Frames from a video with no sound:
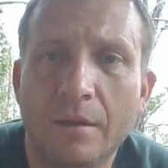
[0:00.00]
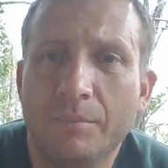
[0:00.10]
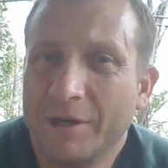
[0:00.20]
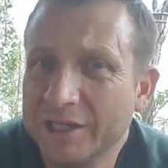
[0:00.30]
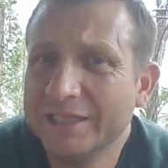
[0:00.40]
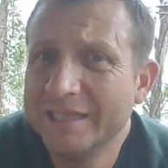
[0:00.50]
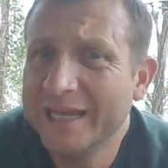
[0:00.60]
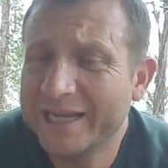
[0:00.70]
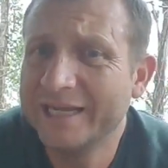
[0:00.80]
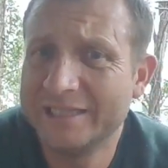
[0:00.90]
But at least in
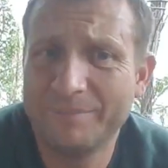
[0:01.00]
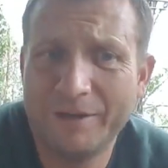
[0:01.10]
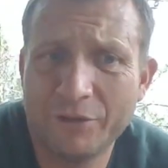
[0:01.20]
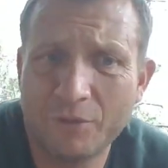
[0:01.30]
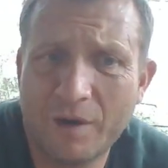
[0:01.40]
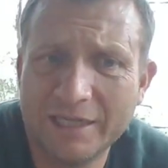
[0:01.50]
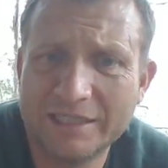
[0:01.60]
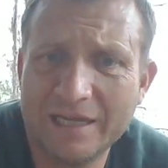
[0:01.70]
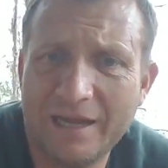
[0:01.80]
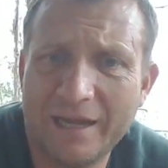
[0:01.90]
that case, they'd be on the right
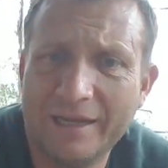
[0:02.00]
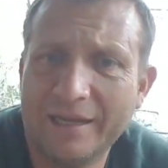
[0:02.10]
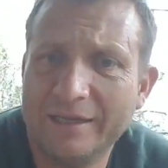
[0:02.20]
side.